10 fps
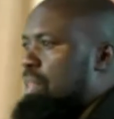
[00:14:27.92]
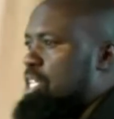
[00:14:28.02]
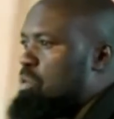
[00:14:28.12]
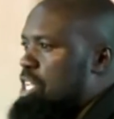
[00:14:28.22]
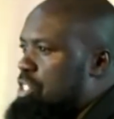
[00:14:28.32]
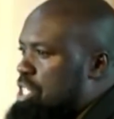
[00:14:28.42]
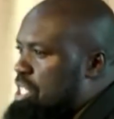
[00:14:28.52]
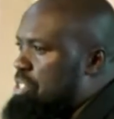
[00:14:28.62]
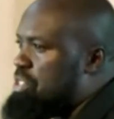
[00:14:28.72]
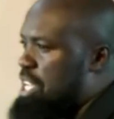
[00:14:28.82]
why Jesus
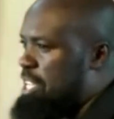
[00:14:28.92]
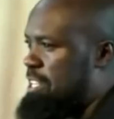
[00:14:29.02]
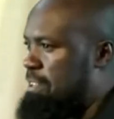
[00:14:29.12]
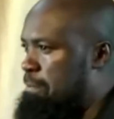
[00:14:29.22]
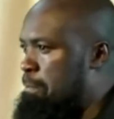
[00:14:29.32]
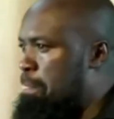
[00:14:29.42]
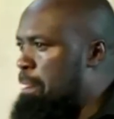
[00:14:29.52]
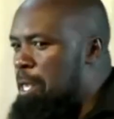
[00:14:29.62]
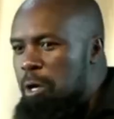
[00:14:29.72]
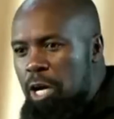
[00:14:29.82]
said,
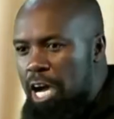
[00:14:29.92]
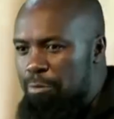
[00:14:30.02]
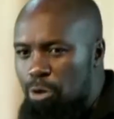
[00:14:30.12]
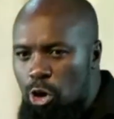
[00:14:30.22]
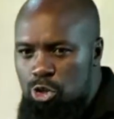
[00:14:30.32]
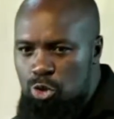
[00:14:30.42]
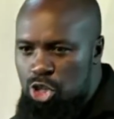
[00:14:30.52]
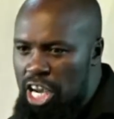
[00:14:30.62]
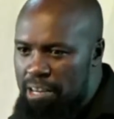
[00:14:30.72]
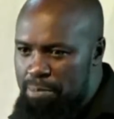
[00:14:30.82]
and those who shall
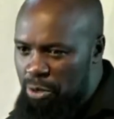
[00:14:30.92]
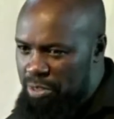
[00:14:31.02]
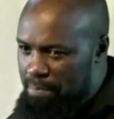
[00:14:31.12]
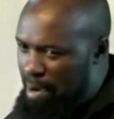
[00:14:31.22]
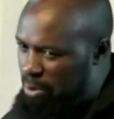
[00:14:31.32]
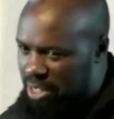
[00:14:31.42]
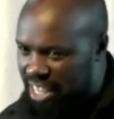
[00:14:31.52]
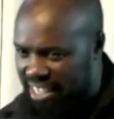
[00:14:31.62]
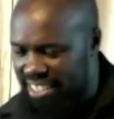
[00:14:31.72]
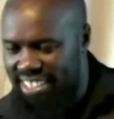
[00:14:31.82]
be on the mountain,
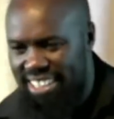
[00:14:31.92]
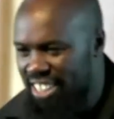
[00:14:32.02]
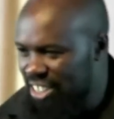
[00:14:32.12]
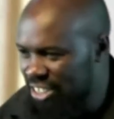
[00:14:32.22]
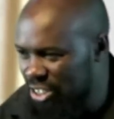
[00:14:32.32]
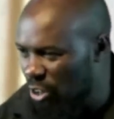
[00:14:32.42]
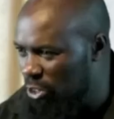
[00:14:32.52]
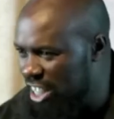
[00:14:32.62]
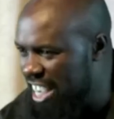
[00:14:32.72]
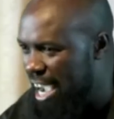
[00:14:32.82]
don't
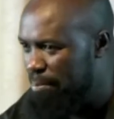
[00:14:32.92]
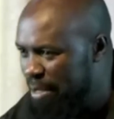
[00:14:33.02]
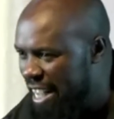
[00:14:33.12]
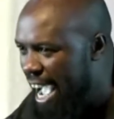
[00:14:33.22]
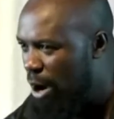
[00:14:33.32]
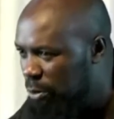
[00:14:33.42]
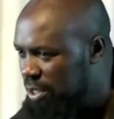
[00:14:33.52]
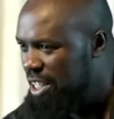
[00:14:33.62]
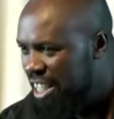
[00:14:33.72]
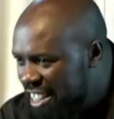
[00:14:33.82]
come down.
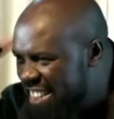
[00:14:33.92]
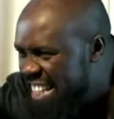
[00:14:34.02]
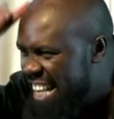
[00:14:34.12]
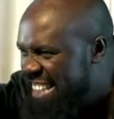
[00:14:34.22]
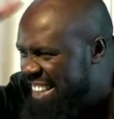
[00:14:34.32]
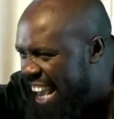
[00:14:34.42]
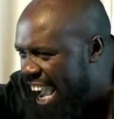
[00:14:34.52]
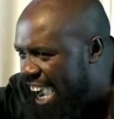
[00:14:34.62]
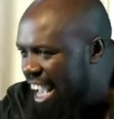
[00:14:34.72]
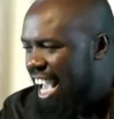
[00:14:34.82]
Stay there.
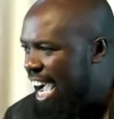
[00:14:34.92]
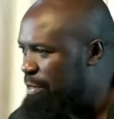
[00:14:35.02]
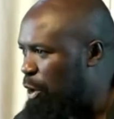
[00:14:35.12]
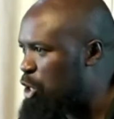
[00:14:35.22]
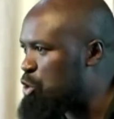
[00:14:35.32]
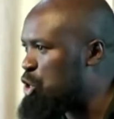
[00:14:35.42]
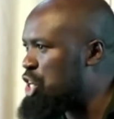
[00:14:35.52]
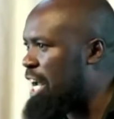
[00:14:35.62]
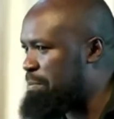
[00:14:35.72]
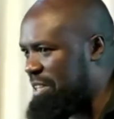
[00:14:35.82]
And those who shall
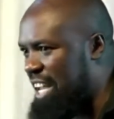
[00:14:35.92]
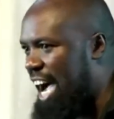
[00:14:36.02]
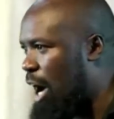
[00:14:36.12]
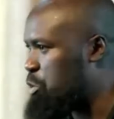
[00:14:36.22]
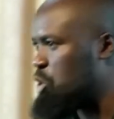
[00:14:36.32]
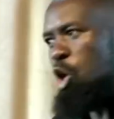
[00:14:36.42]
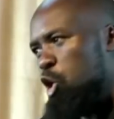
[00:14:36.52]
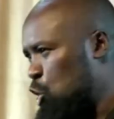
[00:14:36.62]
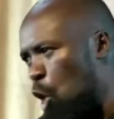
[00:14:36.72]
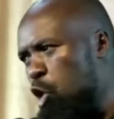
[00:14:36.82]
be in the house,
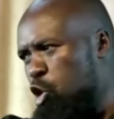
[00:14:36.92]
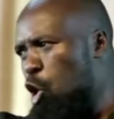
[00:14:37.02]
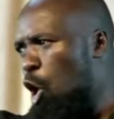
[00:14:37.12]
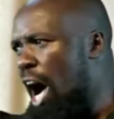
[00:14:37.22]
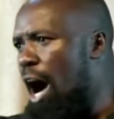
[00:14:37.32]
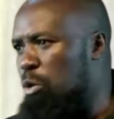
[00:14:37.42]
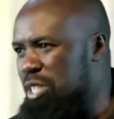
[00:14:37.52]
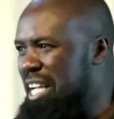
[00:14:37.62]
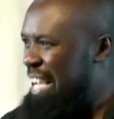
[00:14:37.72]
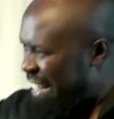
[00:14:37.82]
don't go out.
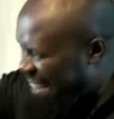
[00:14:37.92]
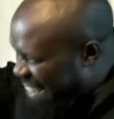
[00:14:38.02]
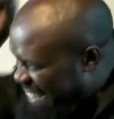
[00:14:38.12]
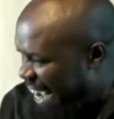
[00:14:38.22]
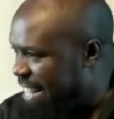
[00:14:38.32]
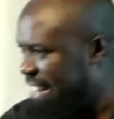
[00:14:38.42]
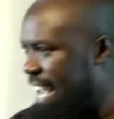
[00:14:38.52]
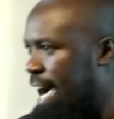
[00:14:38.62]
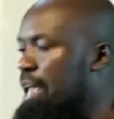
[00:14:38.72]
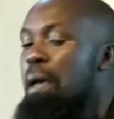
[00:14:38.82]
Stay there.
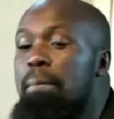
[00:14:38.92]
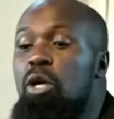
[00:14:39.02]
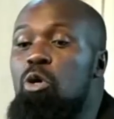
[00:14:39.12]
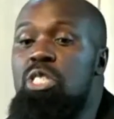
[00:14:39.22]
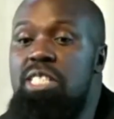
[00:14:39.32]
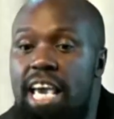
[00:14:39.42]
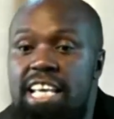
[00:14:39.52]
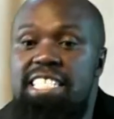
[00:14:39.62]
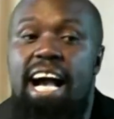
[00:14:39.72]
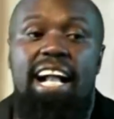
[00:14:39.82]
Because days
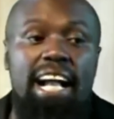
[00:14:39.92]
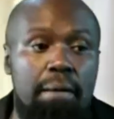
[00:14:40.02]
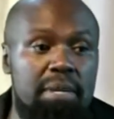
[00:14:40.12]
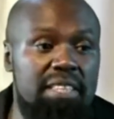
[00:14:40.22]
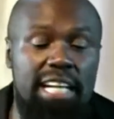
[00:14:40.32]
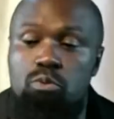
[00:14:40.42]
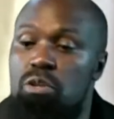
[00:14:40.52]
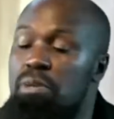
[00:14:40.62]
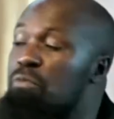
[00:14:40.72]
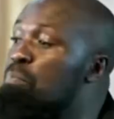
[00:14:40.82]
are coming that will be
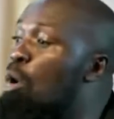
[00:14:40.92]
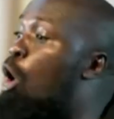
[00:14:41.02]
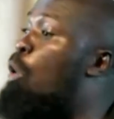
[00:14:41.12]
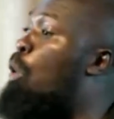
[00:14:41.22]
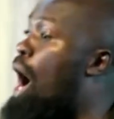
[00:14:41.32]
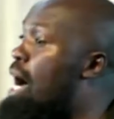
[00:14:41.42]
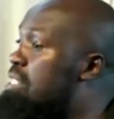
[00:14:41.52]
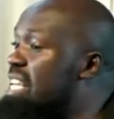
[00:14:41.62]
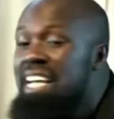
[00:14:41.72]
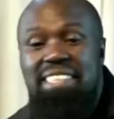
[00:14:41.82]
more worse
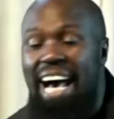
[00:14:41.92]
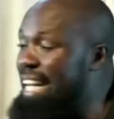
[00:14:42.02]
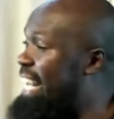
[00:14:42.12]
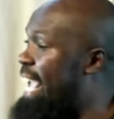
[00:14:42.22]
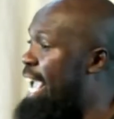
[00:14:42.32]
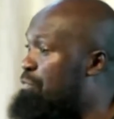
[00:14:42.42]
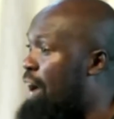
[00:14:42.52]
than ever.